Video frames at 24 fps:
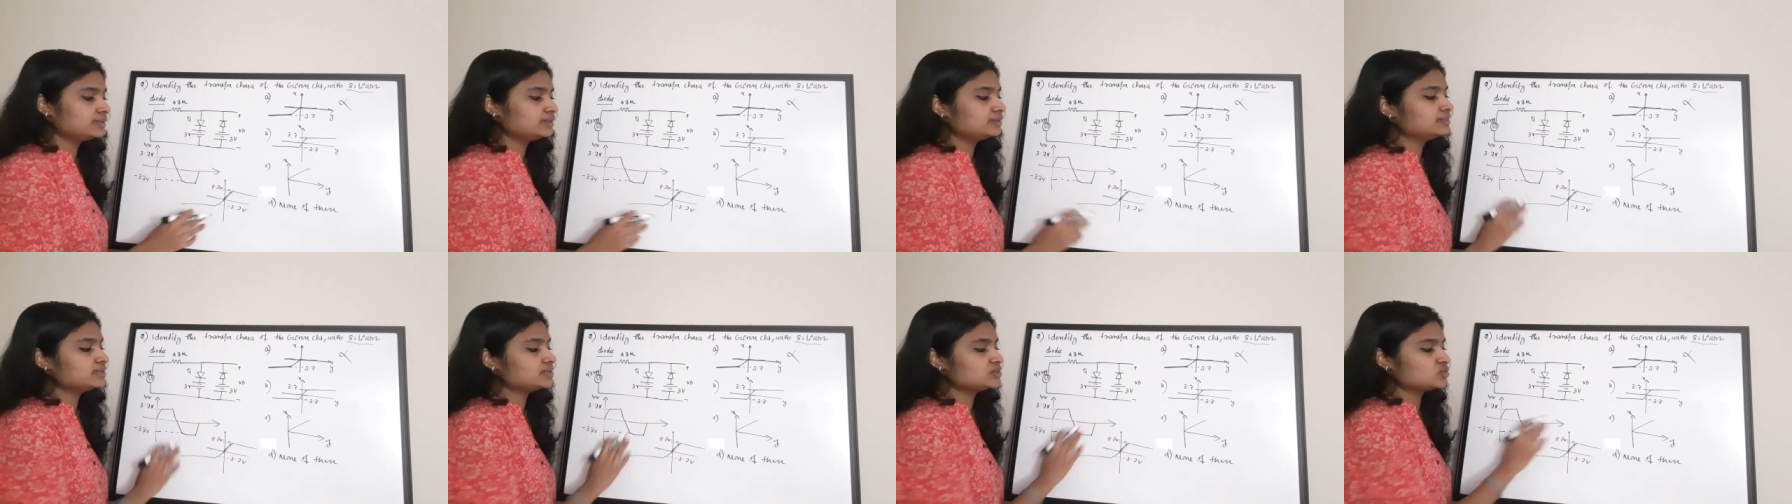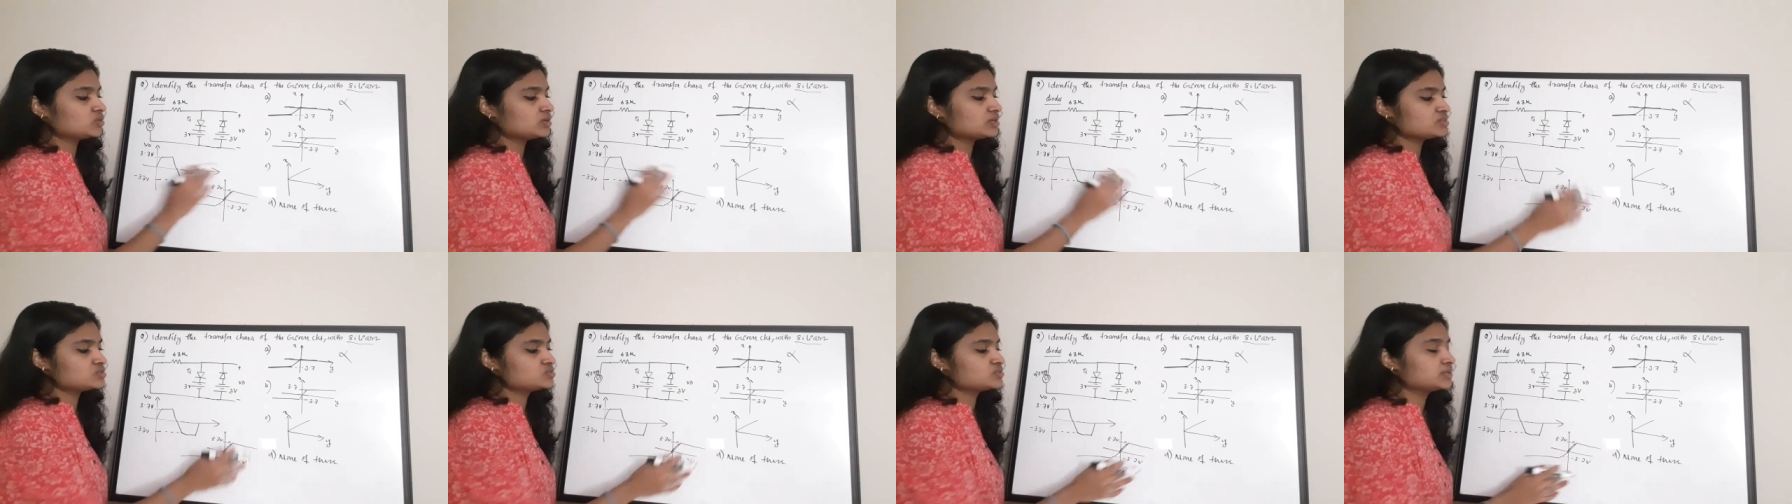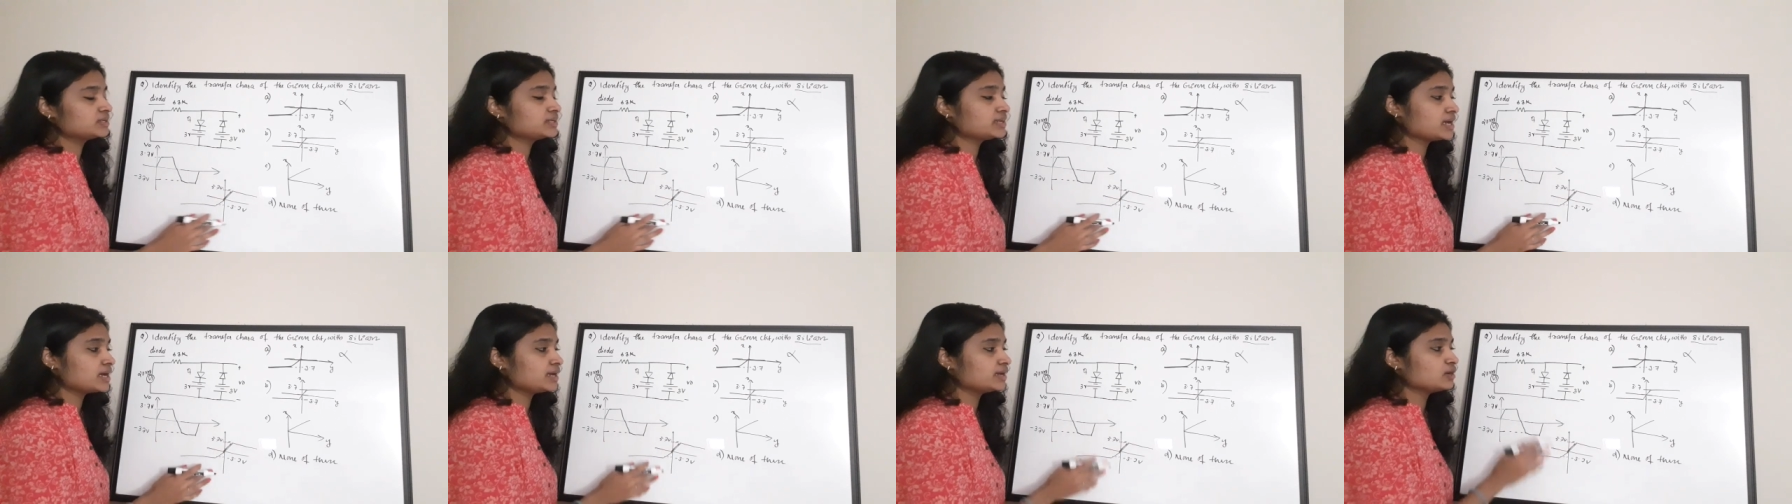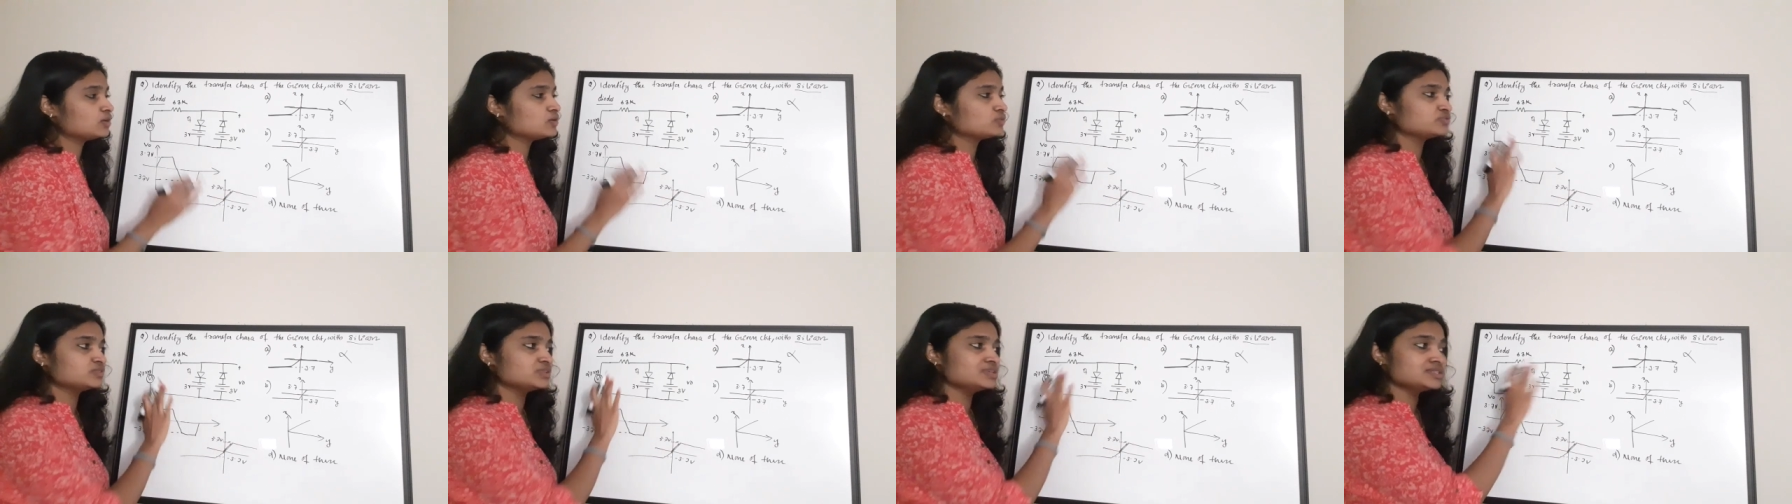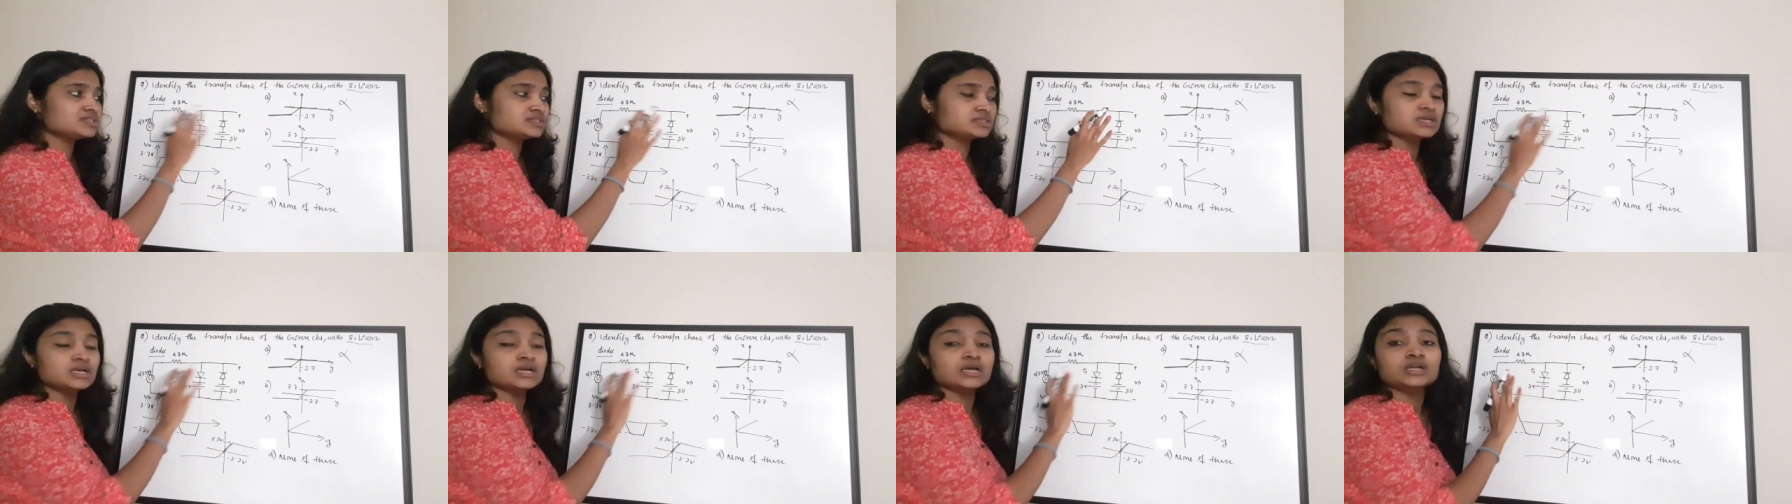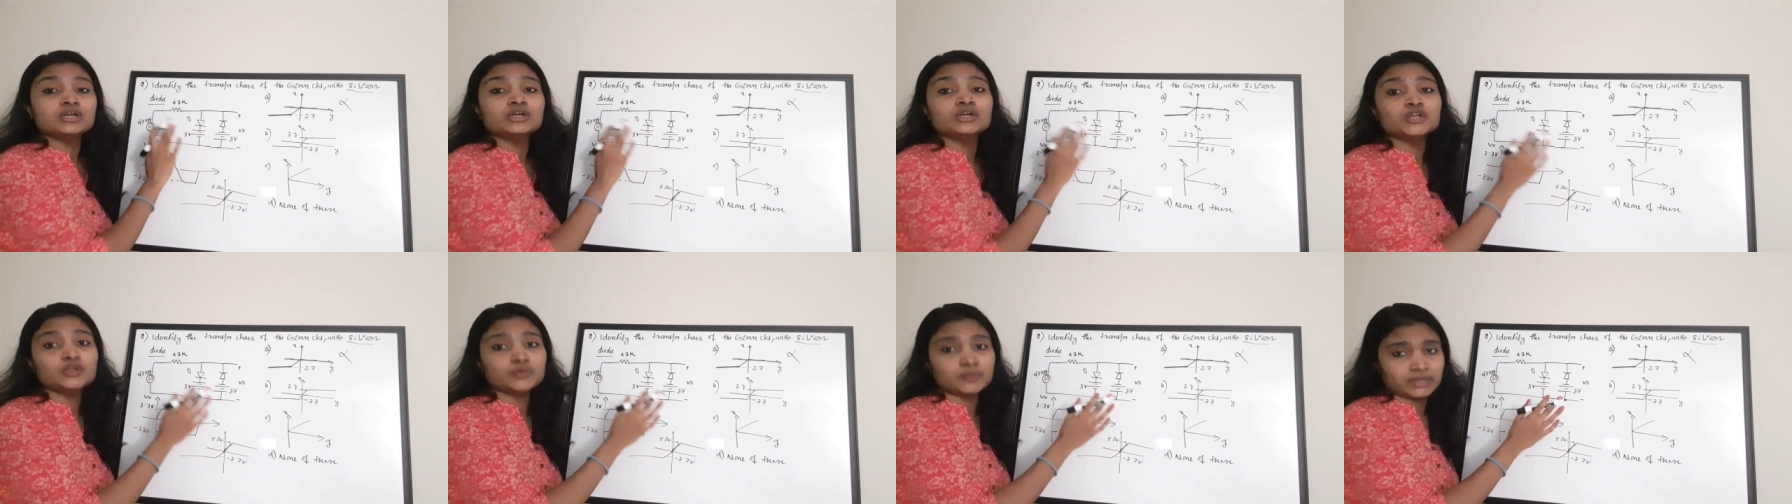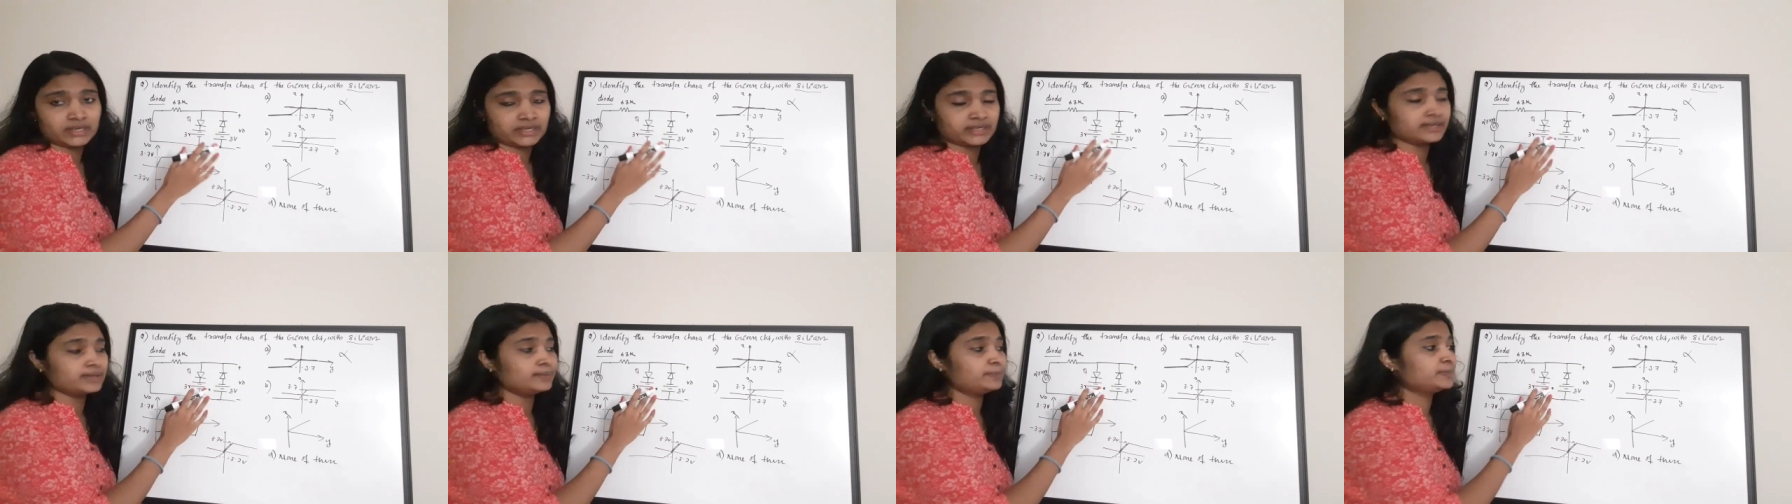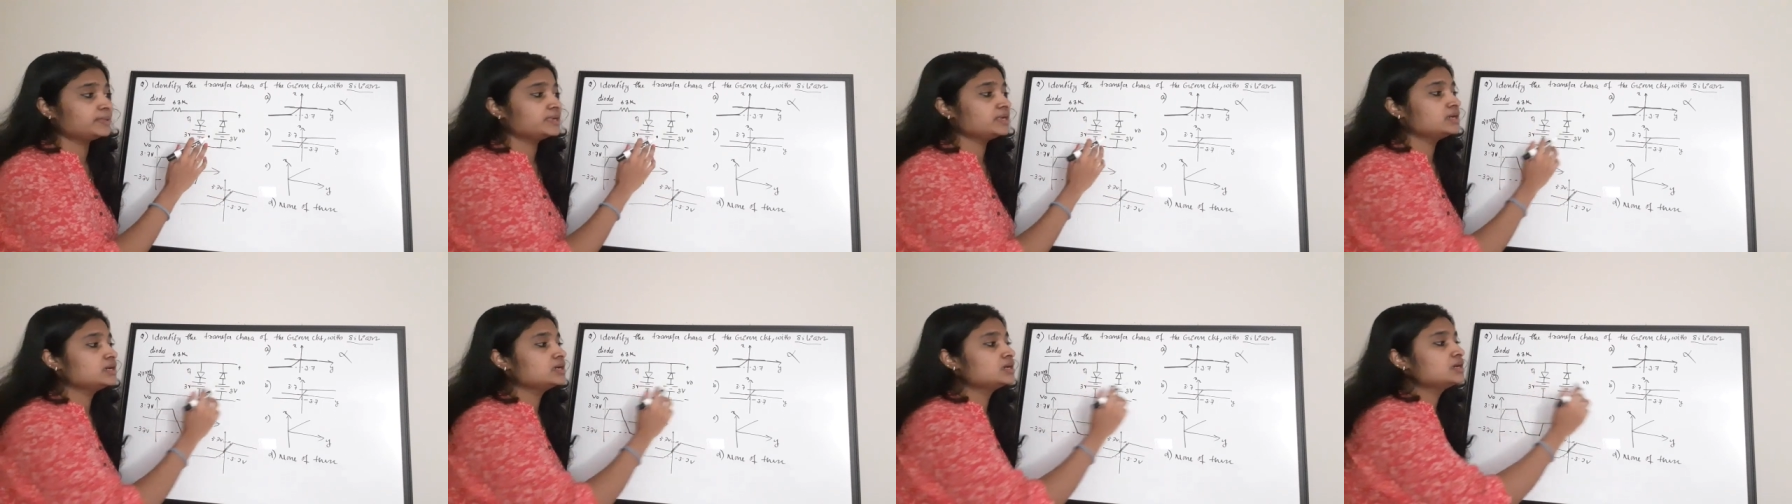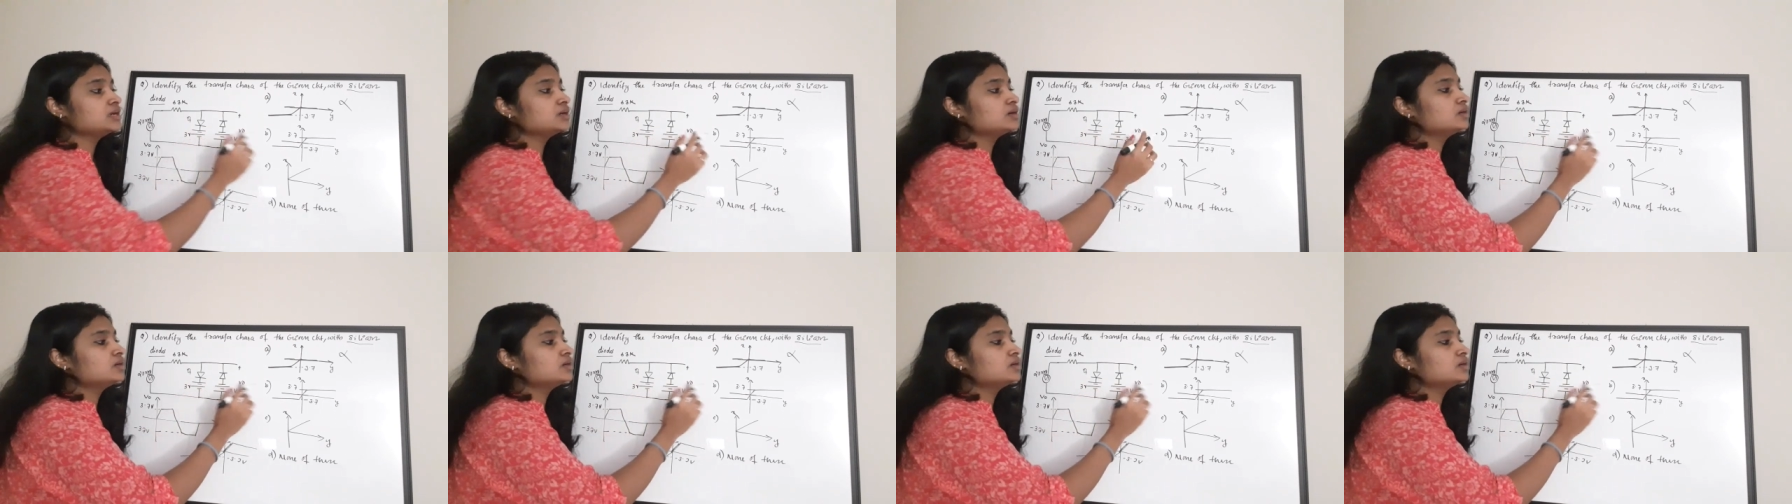the transfer carrier of this dual clipper.